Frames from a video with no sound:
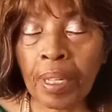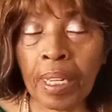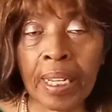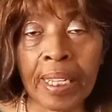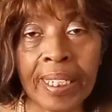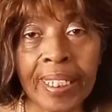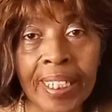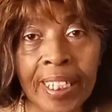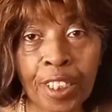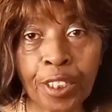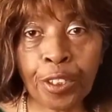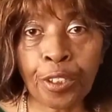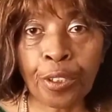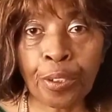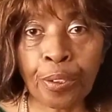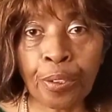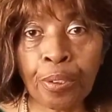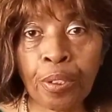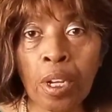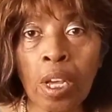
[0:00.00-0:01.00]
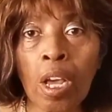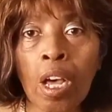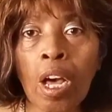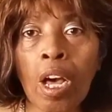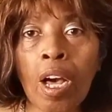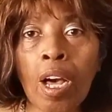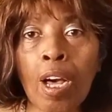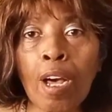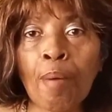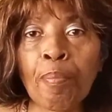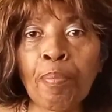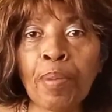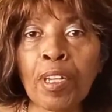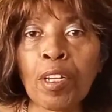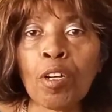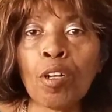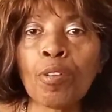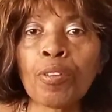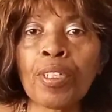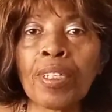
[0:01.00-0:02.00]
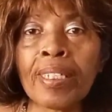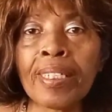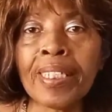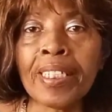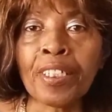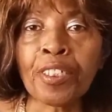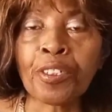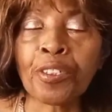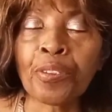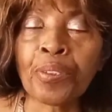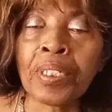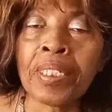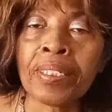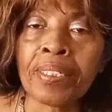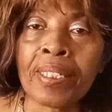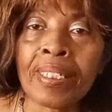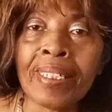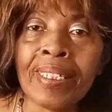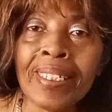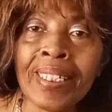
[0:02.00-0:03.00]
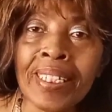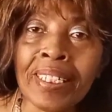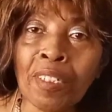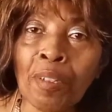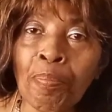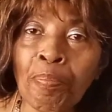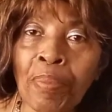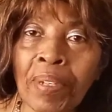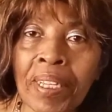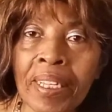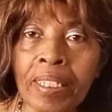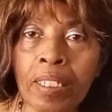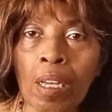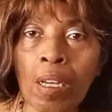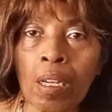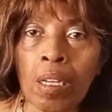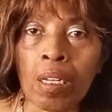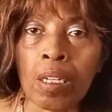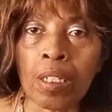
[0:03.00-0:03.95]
elixir because elixir is a little bit